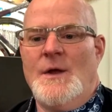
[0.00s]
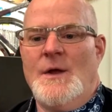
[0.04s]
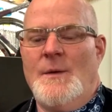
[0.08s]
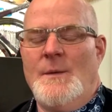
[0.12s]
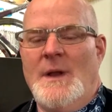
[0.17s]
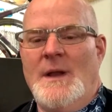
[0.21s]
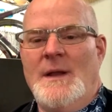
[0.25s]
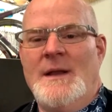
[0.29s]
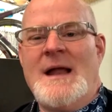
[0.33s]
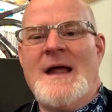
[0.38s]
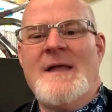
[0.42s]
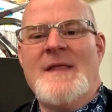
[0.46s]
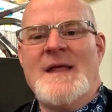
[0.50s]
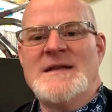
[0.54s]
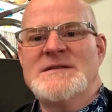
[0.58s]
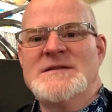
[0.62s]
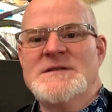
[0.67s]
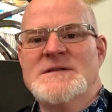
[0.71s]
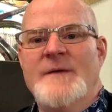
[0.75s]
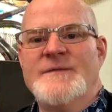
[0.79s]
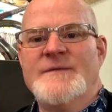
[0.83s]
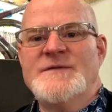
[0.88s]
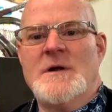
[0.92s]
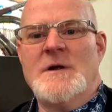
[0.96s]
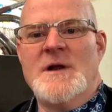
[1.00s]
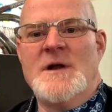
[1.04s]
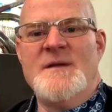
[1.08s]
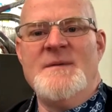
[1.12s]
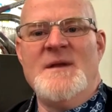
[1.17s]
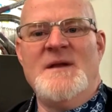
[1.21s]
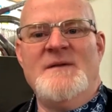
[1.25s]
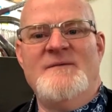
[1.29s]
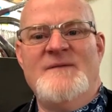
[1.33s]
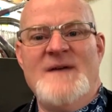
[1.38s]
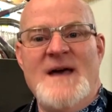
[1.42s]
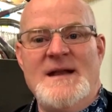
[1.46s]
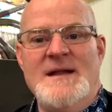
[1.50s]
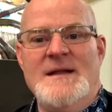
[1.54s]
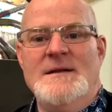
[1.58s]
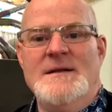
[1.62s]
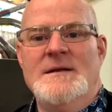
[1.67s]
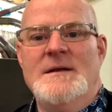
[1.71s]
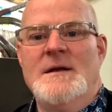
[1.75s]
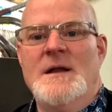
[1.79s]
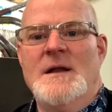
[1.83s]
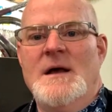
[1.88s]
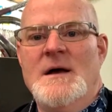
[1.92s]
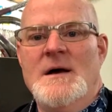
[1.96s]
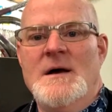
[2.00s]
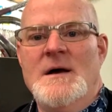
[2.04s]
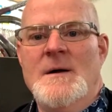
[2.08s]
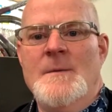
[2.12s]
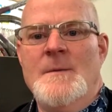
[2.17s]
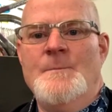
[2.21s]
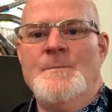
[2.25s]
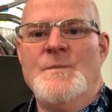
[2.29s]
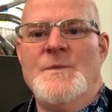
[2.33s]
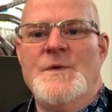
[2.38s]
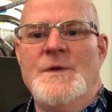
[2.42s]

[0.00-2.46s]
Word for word: a lot of that stuff's already been vetted. Uh,